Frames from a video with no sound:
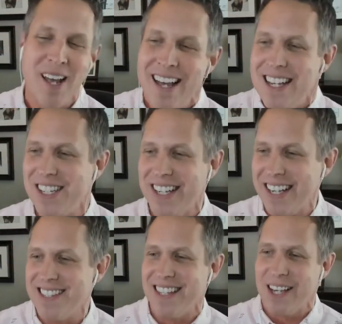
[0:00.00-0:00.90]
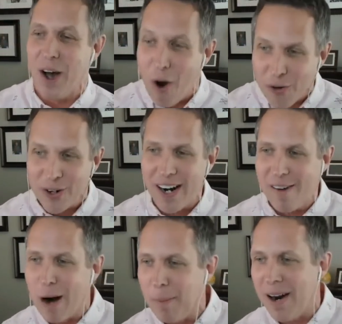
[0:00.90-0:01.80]
She is the owner of
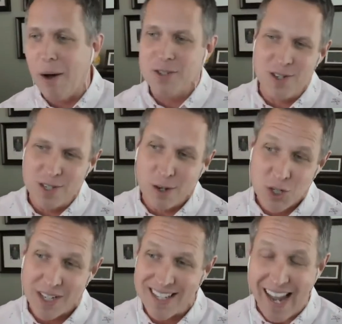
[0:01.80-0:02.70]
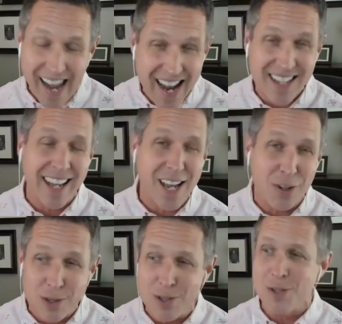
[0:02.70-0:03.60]
Barbara Hauser Associates and a
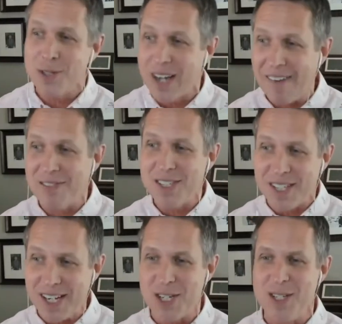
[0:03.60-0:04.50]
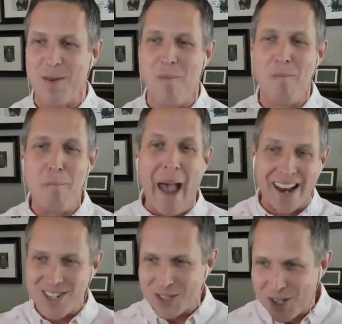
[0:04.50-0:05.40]
Crucial Conversations
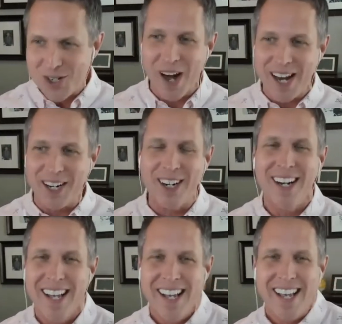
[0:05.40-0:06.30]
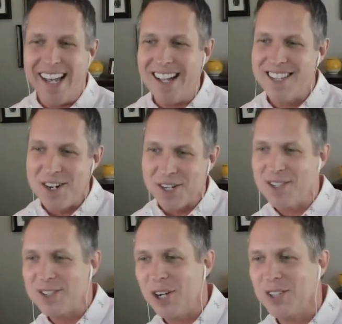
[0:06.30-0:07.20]
master trainer and senior
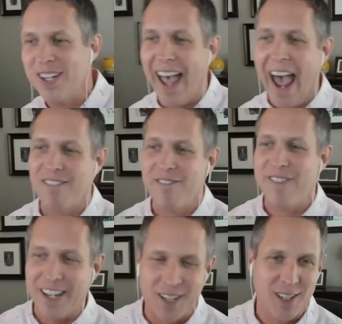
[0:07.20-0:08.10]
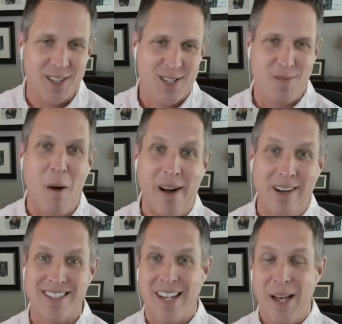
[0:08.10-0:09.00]
consultant at Vital
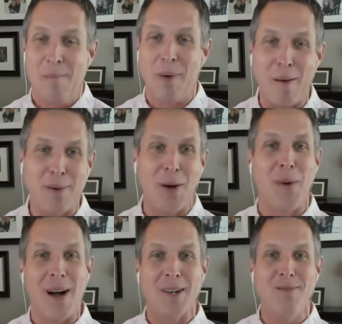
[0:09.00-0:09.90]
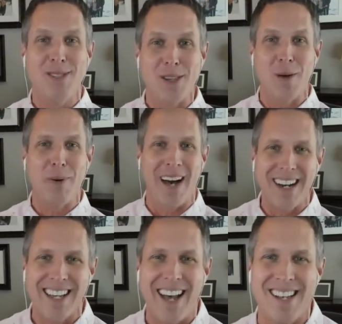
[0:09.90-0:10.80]
Smarts. Barbara, welcome to the
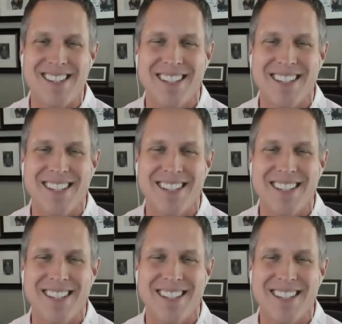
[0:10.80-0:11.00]
podcast.